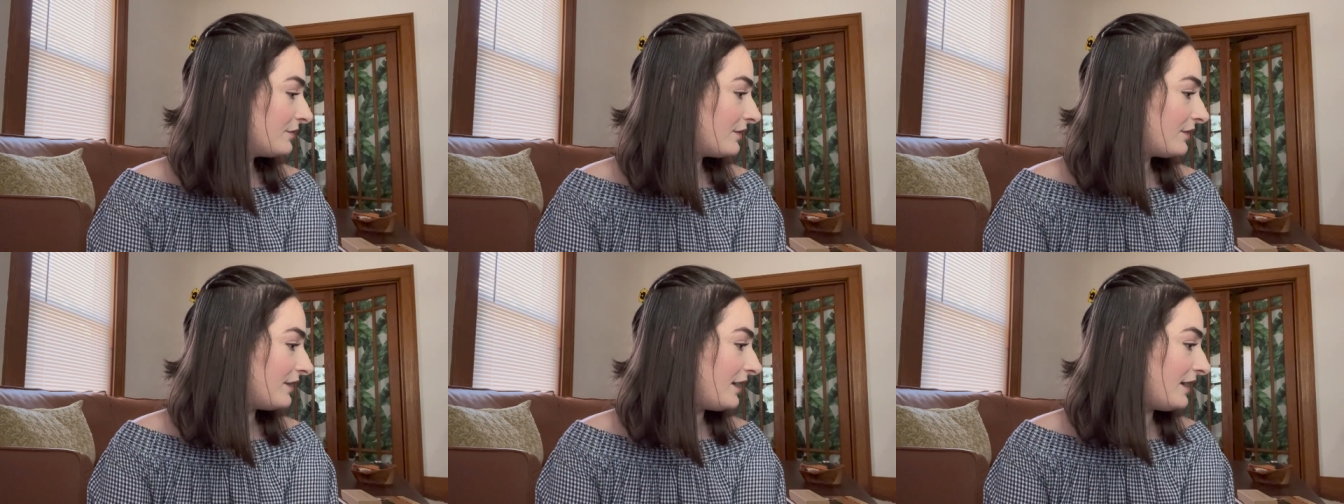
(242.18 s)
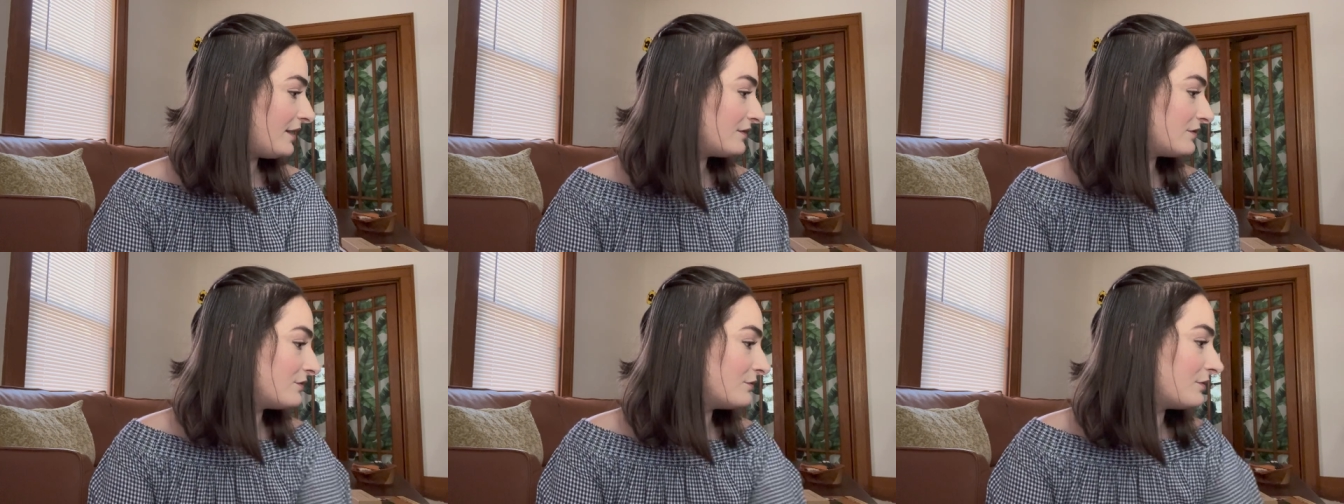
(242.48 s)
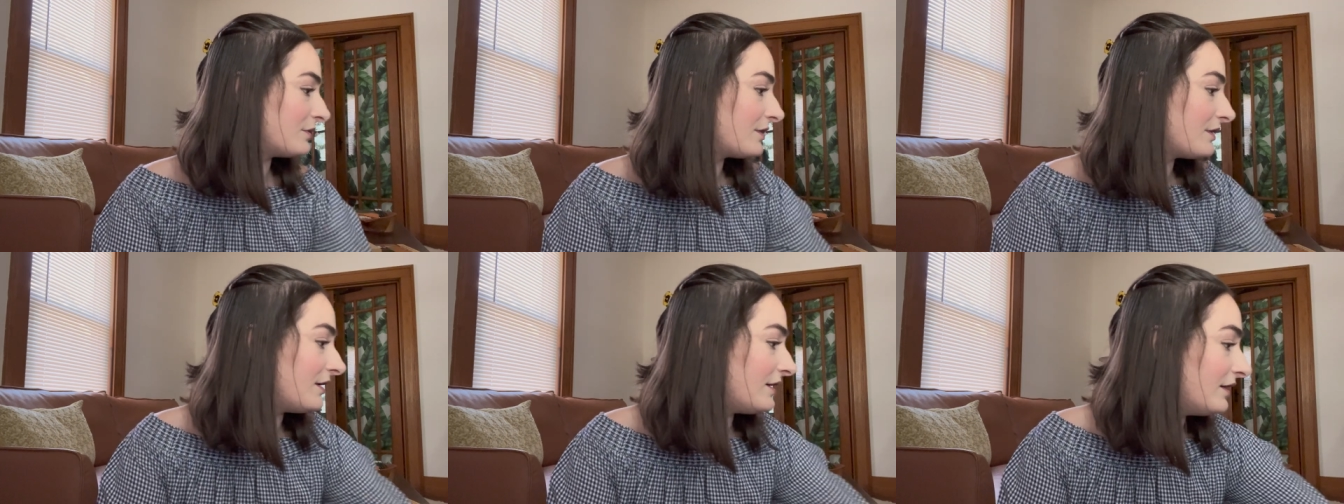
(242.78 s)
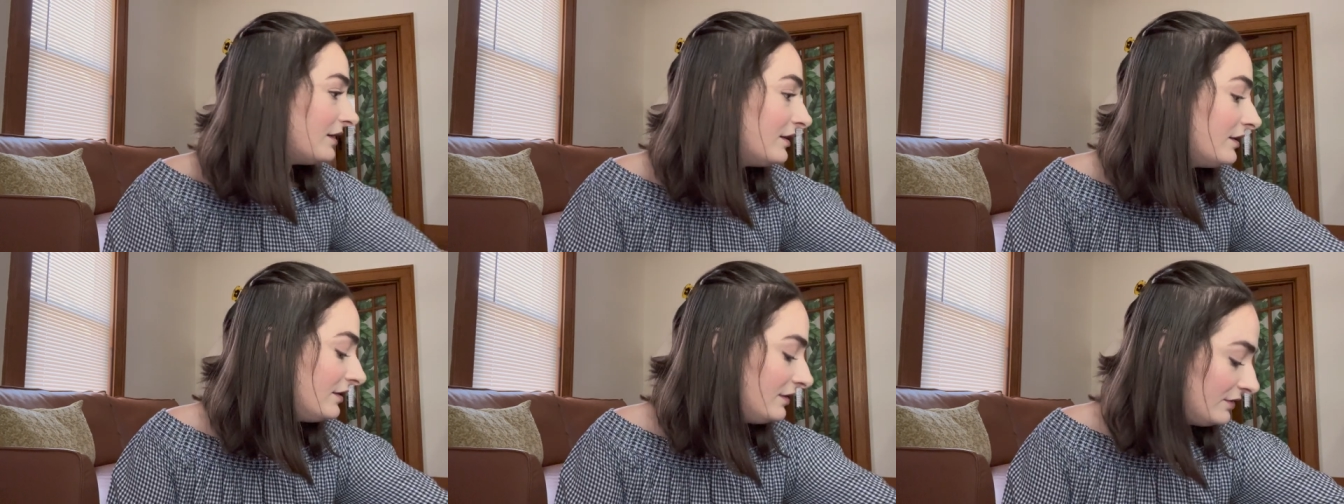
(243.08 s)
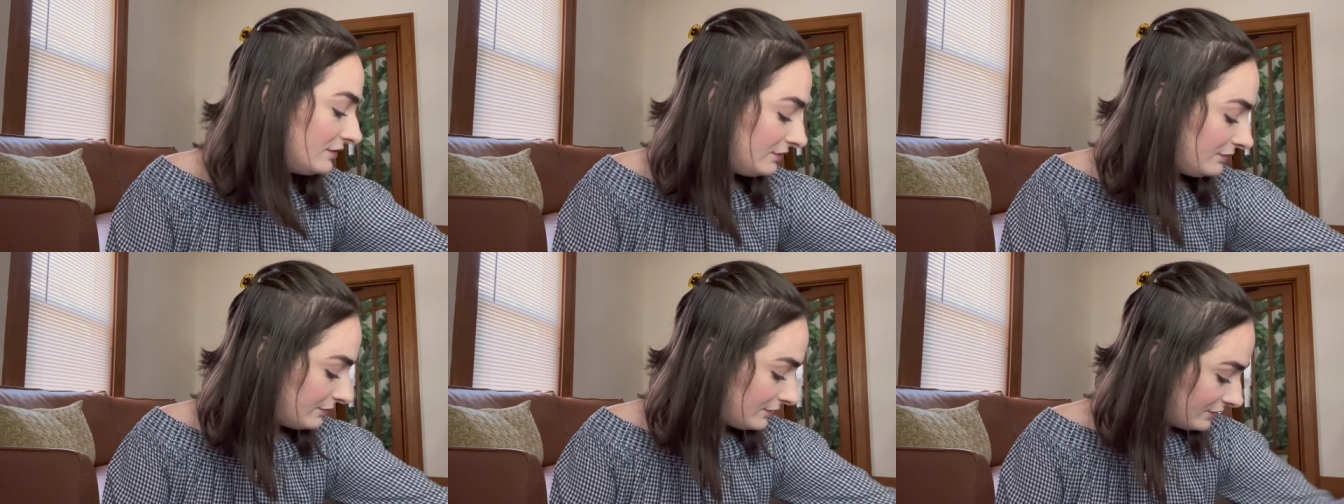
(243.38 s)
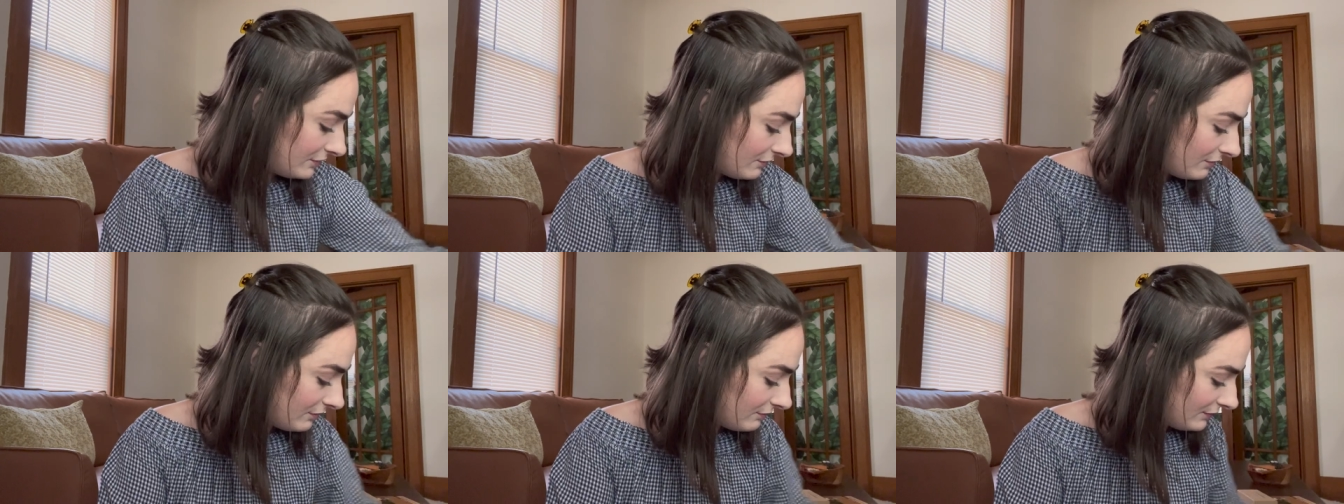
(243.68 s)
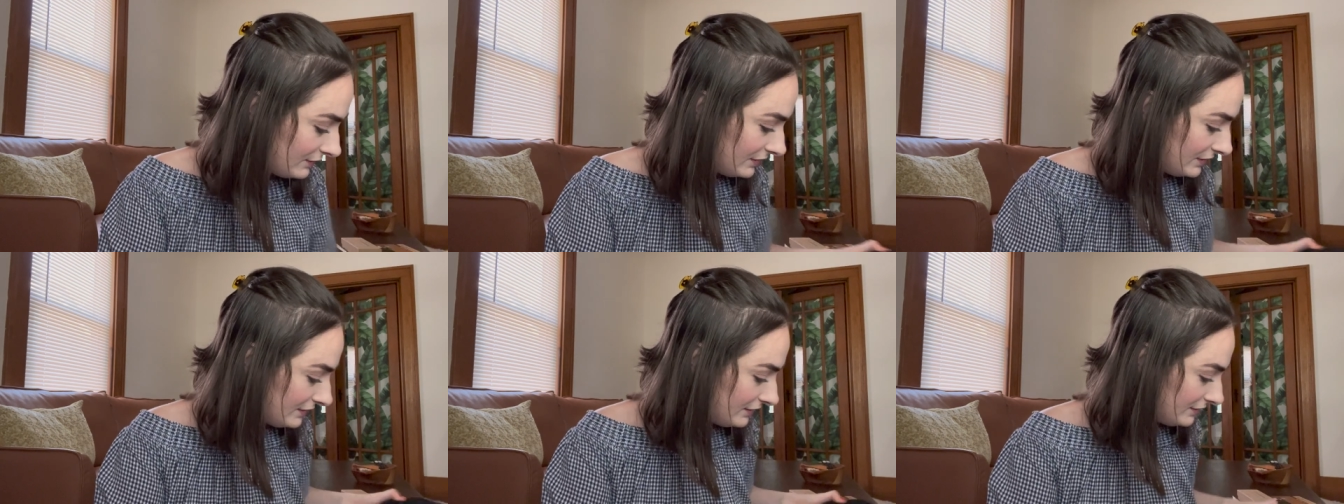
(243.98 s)
that door there. You wanna go over
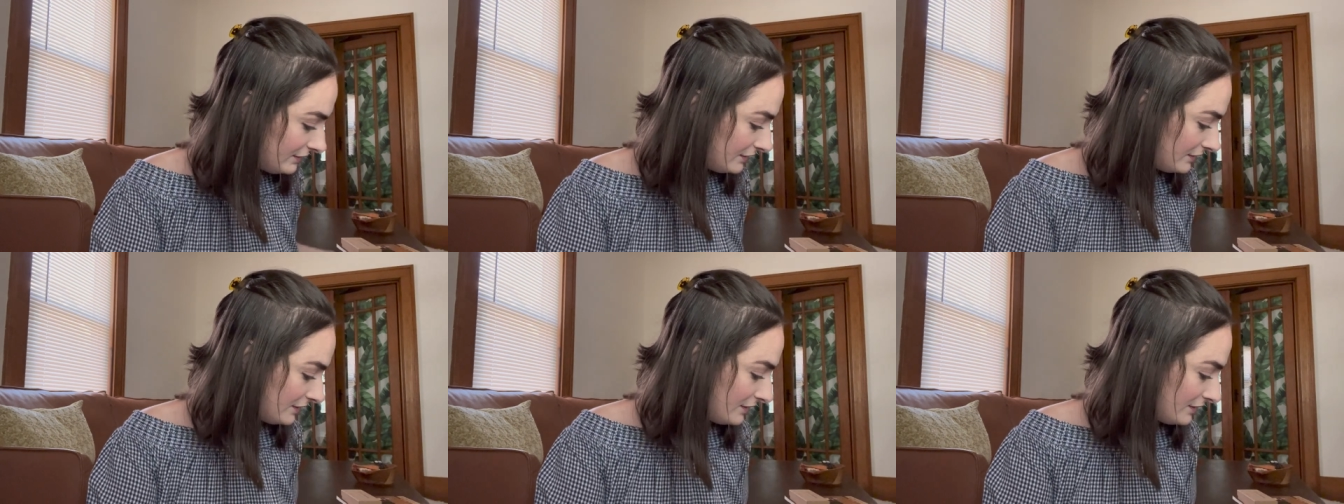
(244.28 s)
here?